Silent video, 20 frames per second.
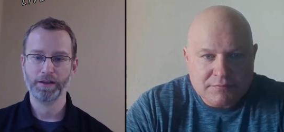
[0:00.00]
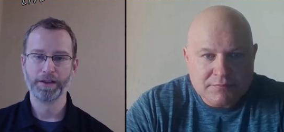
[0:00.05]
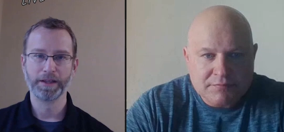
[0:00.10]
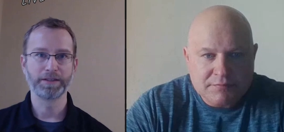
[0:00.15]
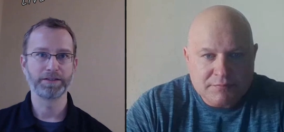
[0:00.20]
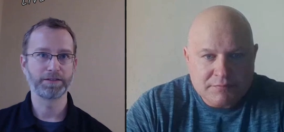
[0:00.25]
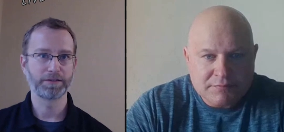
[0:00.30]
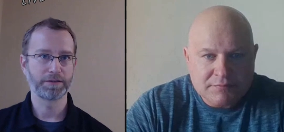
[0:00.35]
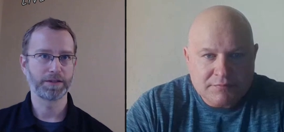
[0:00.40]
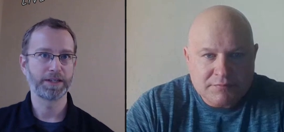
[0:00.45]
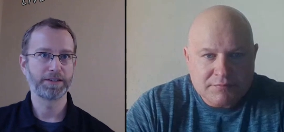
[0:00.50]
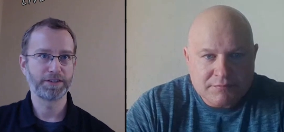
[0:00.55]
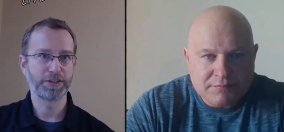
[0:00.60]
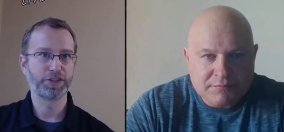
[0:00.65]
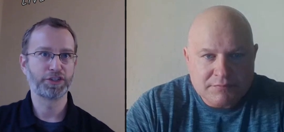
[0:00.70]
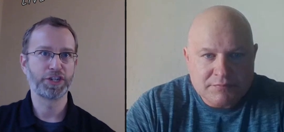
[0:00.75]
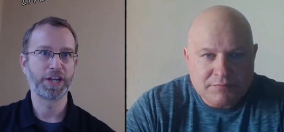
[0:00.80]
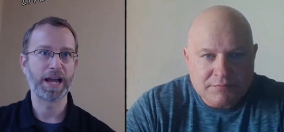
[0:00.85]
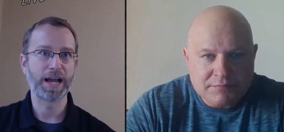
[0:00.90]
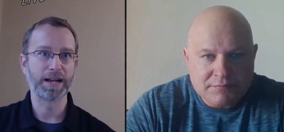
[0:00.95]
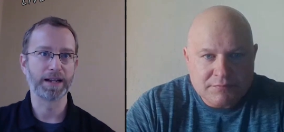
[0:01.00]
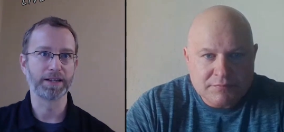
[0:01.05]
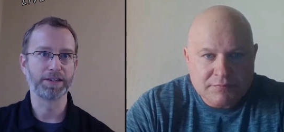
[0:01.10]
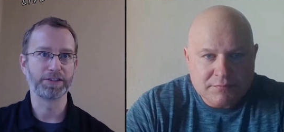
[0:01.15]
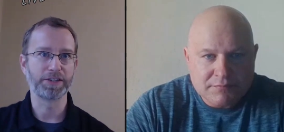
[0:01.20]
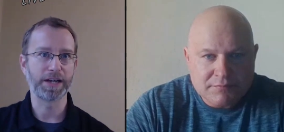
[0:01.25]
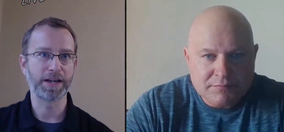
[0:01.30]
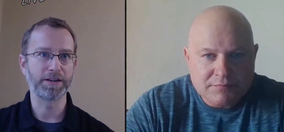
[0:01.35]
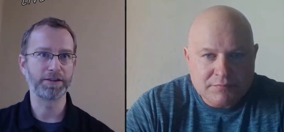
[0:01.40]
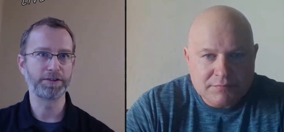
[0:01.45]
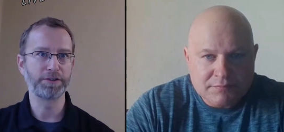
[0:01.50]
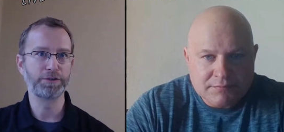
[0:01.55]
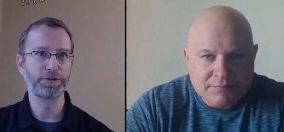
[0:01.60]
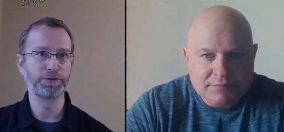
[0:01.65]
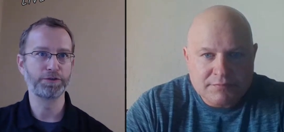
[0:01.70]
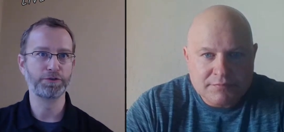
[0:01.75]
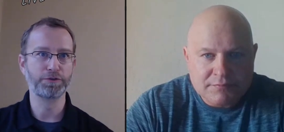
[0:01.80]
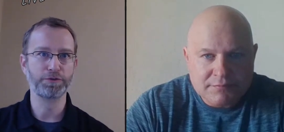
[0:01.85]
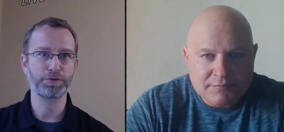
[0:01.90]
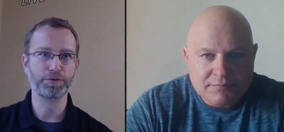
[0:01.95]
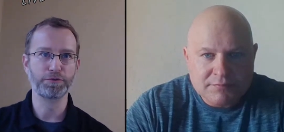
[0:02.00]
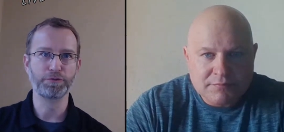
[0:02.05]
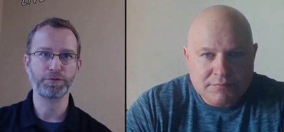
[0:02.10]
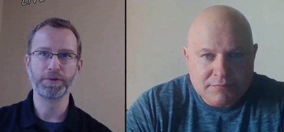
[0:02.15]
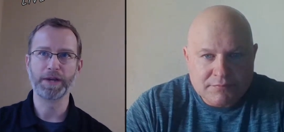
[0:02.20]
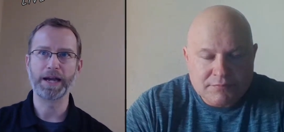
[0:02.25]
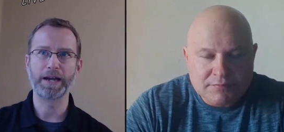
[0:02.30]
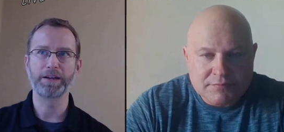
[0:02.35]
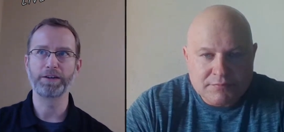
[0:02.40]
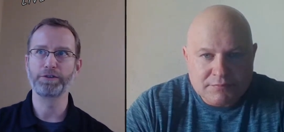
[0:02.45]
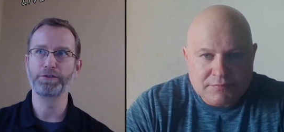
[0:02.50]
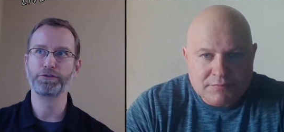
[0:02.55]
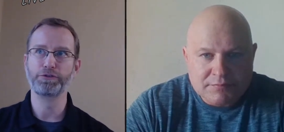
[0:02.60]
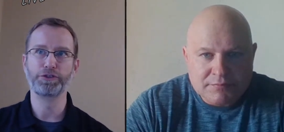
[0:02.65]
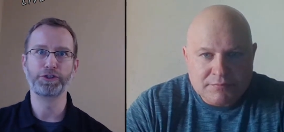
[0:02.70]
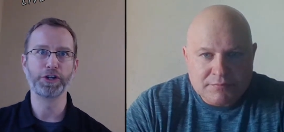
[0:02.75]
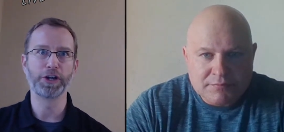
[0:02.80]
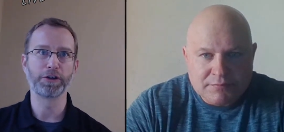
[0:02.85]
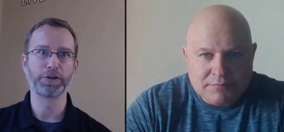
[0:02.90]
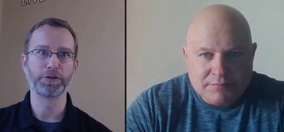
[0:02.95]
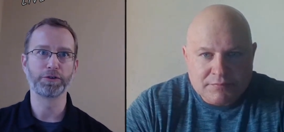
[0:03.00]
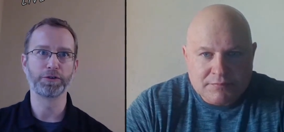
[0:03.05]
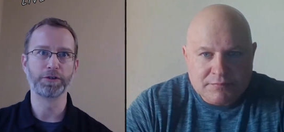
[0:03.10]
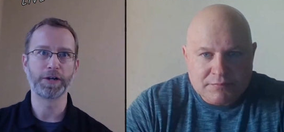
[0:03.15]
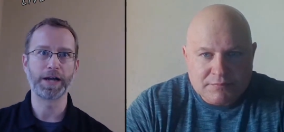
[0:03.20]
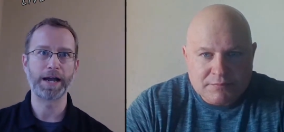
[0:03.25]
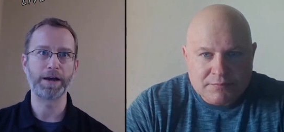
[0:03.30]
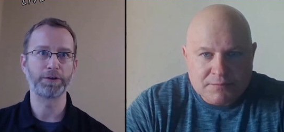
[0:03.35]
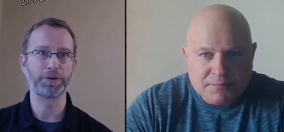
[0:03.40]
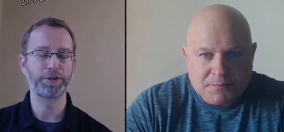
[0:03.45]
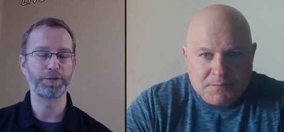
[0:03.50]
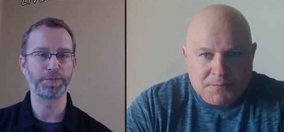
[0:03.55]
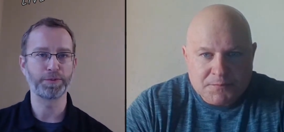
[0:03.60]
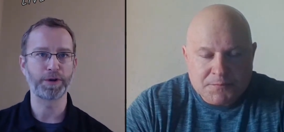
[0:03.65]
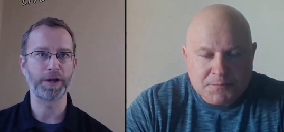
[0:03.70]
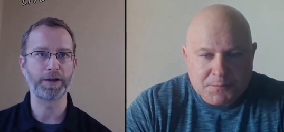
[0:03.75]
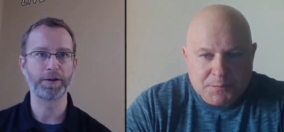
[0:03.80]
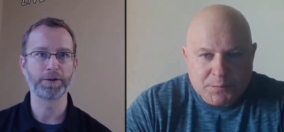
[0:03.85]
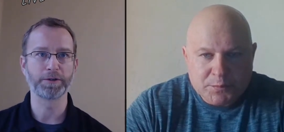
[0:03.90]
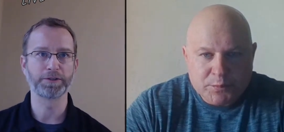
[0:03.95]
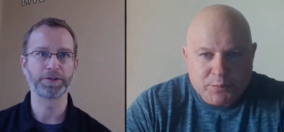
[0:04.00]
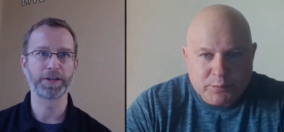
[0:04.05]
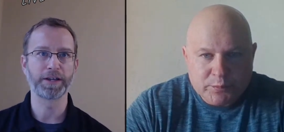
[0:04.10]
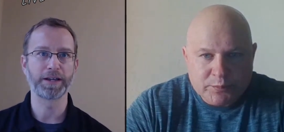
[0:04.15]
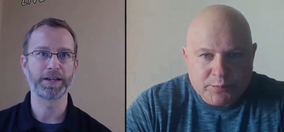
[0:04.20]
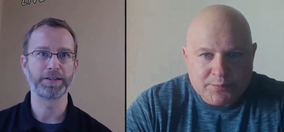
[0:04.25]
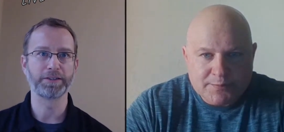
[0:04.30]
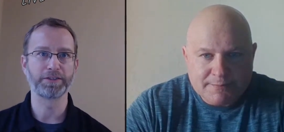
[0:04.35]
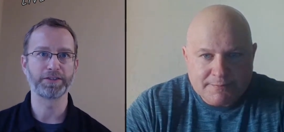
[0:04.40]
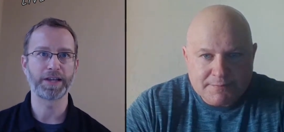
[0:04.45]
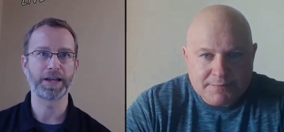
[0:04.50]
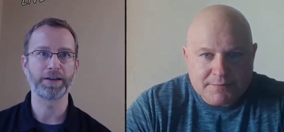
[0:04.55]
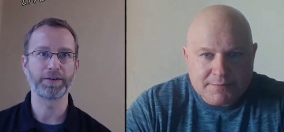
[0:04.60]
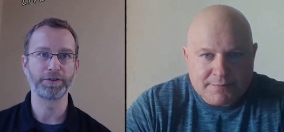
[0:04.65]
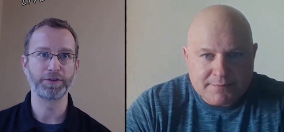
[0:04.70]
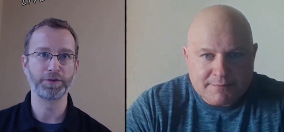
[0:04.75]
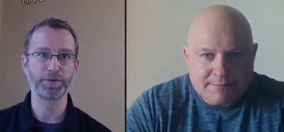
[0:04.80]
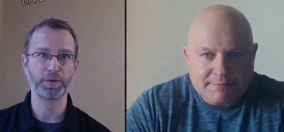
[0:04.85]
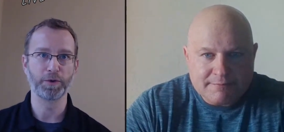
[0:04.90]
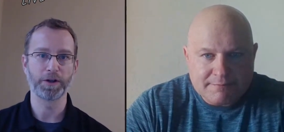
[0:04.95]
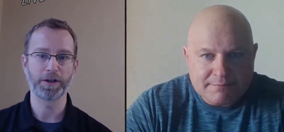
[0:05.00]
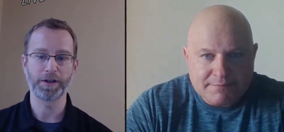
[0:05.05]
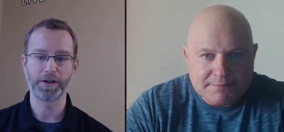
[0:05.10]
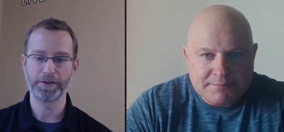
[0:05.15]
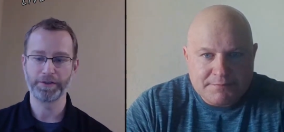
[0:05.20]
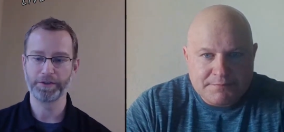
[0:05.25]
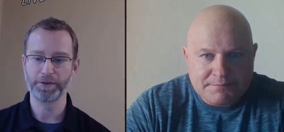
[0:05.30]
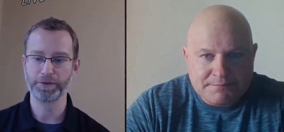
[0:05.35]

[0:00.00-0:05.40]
Speaker 1: That's that's a challenge. How do you how do you juggle, or how do you prioritize how you work